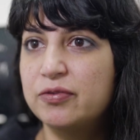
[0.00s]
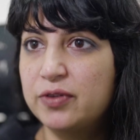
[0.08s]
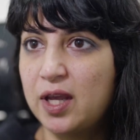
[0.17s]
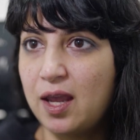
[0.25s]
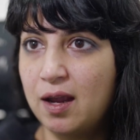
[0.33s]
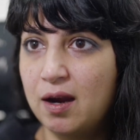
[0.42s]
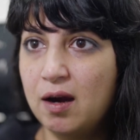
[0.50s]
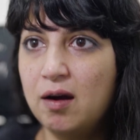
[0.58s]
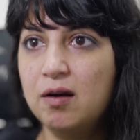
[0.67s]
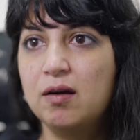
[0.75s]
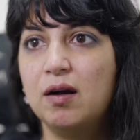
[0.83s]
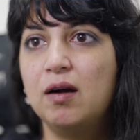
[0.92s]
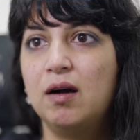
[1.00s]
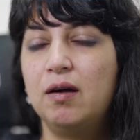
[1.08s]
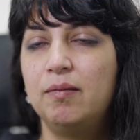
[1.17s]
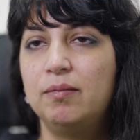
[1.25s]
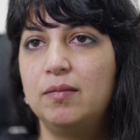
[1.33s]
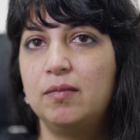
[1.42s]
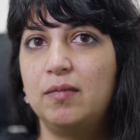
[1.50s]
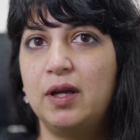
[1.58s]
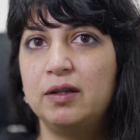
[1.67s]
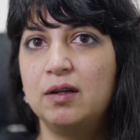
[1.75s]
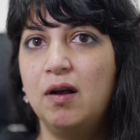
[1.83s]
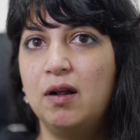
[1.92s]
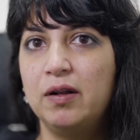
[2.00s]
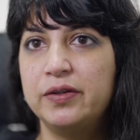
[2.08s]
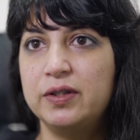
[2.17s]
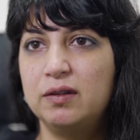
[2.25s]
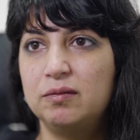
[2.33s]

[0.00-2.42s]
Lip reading: of care and called it